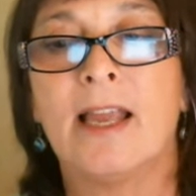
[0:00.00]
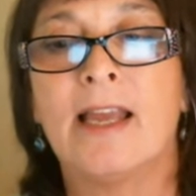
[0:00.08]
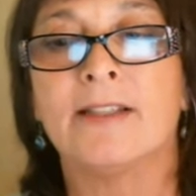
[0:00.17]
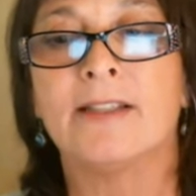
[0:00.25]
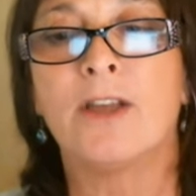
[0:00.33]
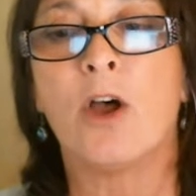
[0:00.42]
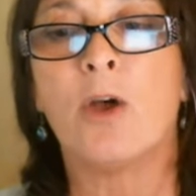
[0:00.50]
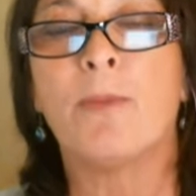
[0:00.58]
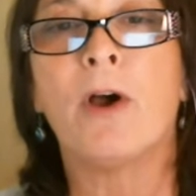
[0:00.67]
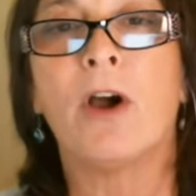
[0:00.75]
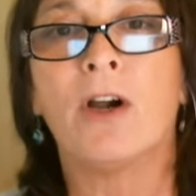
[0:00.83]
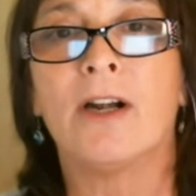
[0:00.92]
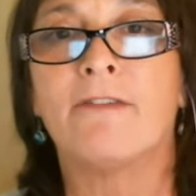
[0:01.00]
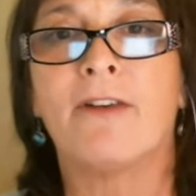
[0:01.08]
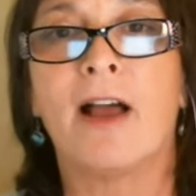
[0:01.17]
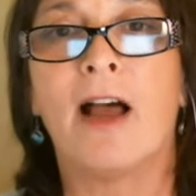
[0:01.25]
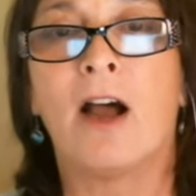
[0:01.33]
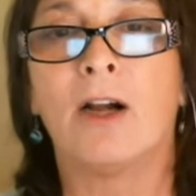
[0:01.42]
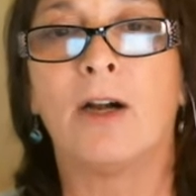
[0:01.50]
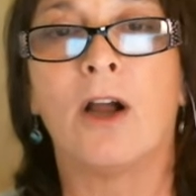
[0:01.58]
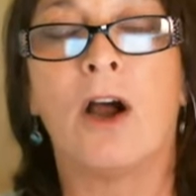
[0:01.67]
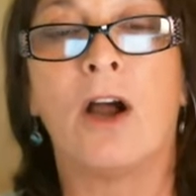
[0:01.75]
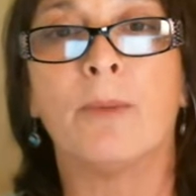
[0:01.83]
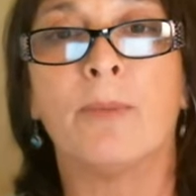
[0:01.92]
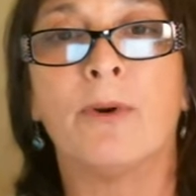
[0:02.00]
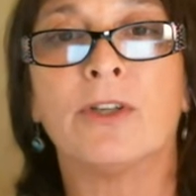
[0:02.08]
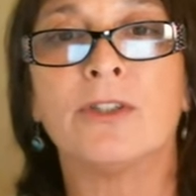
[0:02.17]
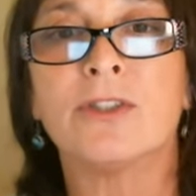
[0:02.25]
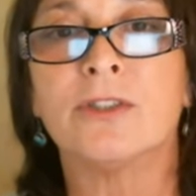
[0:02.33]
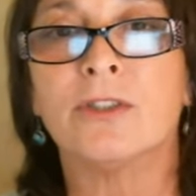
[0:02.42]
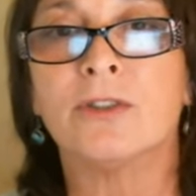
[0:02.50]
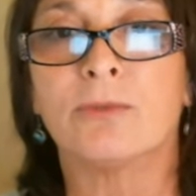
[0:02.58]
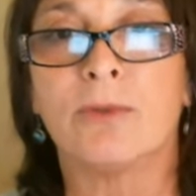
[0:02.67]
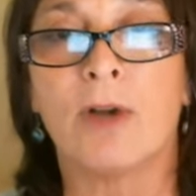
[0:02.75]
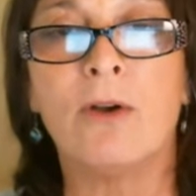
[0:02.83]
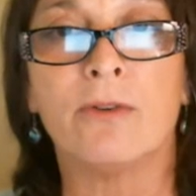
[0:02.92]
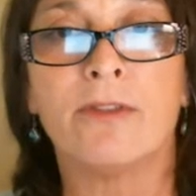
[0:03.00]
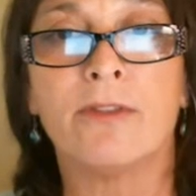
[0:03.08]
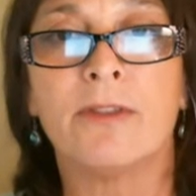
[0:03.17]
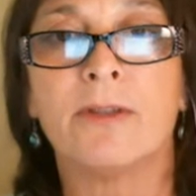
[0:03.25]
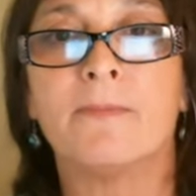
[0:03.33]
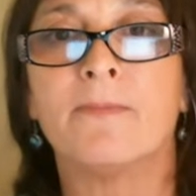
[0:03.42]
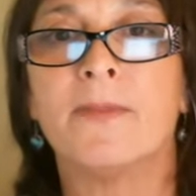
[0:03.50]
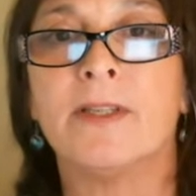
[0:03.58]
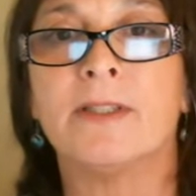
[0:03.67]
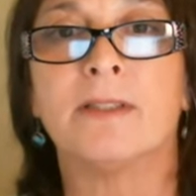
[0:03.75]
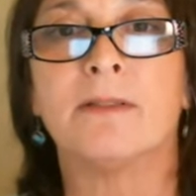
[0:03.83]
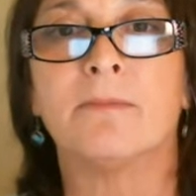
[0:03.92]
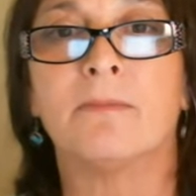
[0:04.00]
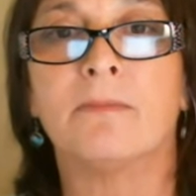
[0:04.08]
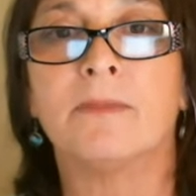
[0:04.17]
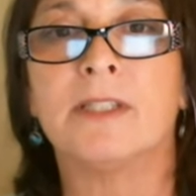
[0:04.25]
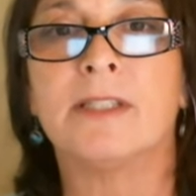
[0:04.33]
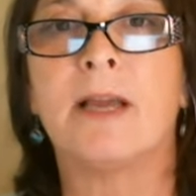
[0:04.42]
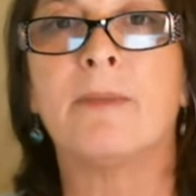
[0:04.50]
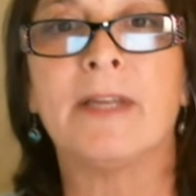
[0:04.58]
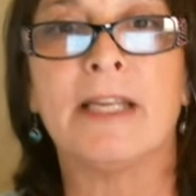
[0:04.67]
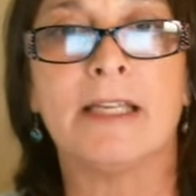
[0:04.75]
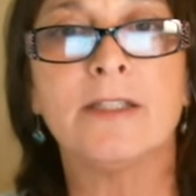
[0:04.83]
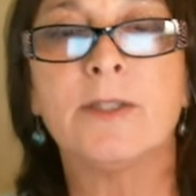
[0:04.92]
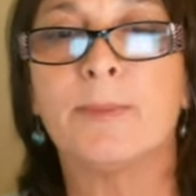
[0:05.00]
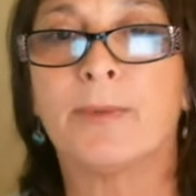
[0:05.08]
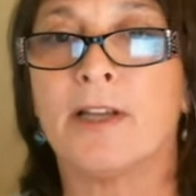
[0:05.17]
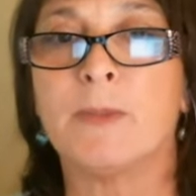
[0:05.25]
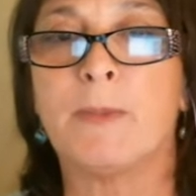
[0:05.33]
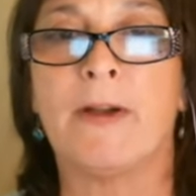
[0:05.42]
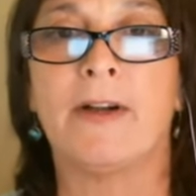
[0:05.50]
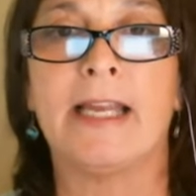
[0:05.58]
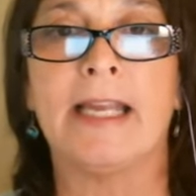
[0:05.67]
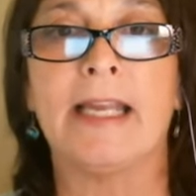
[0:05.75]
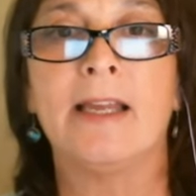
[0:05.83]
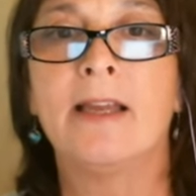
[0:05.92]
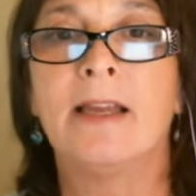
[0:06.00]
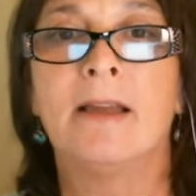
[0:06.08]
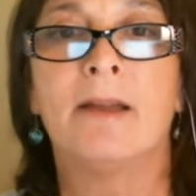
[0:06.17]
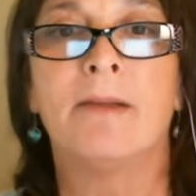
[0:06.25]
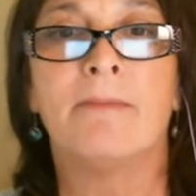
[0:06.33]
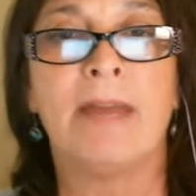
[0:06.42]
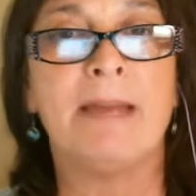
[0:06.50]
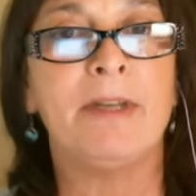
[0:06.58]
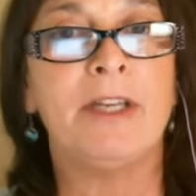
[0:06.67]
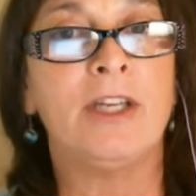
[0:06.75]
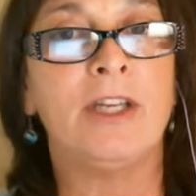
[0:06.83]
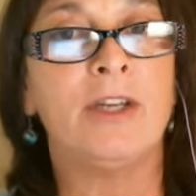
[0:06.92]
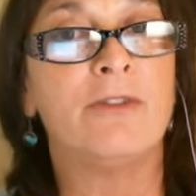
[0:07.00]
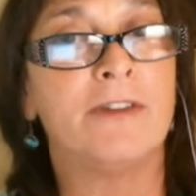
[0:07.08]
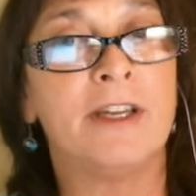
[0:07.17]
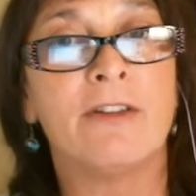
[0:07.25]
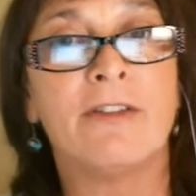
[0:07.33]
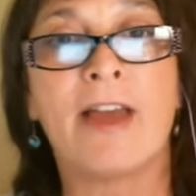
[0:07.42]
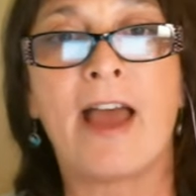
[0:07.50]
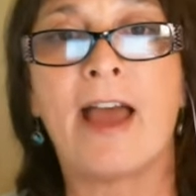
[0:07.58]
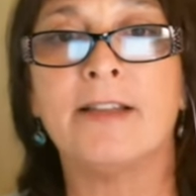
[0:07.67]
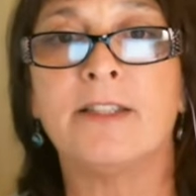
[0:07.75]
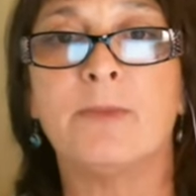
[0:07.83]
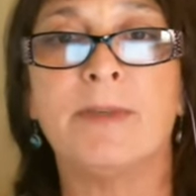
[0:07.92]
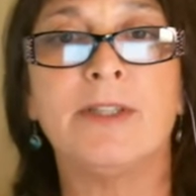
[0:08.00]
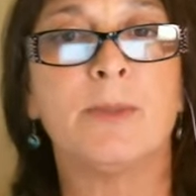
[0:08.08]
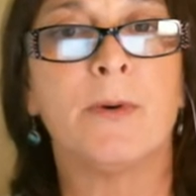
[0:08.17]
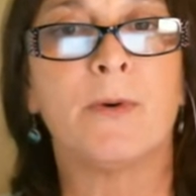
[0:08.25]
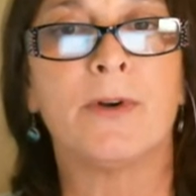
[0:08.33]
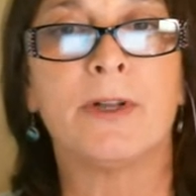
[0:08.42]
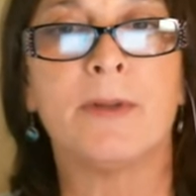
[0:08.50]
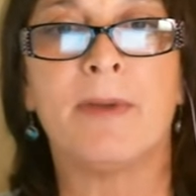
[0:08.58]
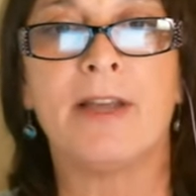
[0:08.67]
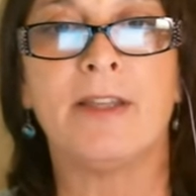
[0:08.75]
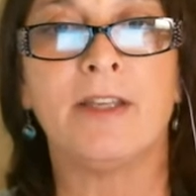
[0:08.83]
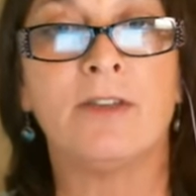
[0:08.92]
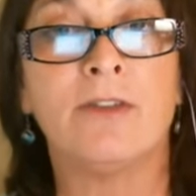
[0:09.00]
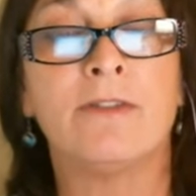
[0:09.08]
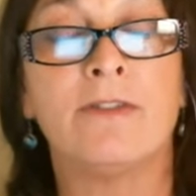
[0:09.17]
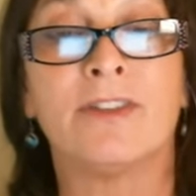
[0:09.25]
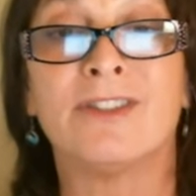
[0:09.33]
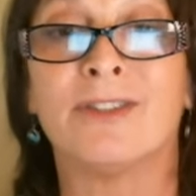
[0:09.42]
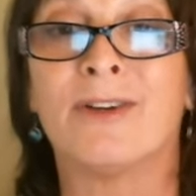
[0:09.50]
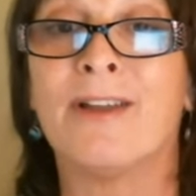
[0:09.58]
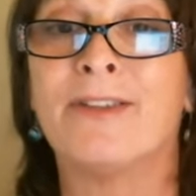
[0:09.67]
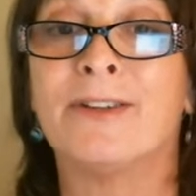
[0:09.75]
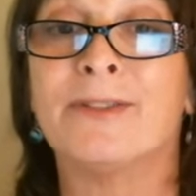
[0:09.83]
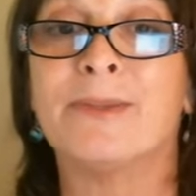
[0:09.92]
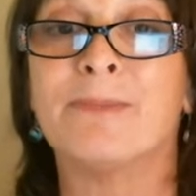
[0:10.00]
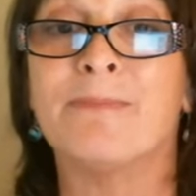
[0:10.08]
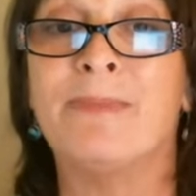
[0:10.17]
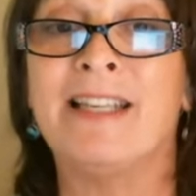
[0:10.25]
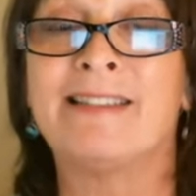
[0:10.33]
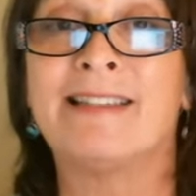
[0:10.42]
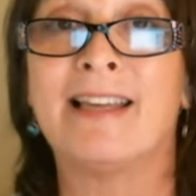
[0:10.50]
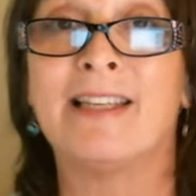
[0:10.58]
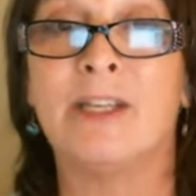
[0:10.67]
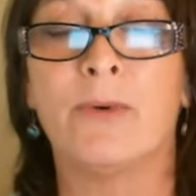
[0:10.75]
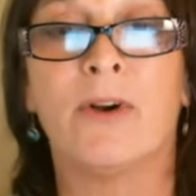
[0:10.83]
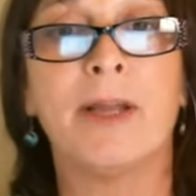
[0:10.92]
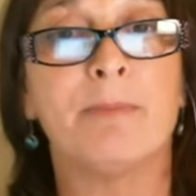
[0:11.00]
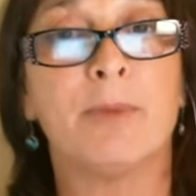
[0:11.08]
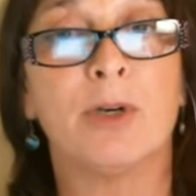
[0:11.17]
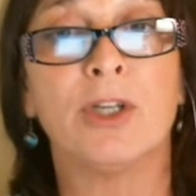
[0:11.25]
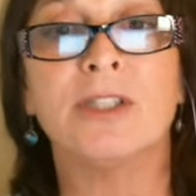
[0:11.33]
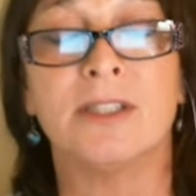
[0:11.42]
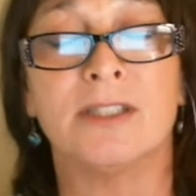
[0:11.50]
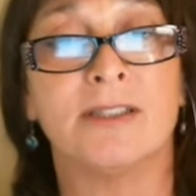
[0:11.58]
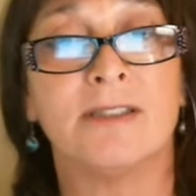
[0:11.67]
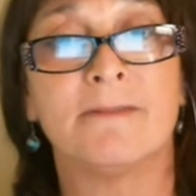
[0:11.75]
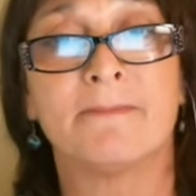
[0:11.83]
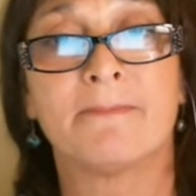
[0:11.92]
And it's all part of our personal growth, is stepping into prosperity. Maybe you feel that to be supported by the universe or others means that you are a burden.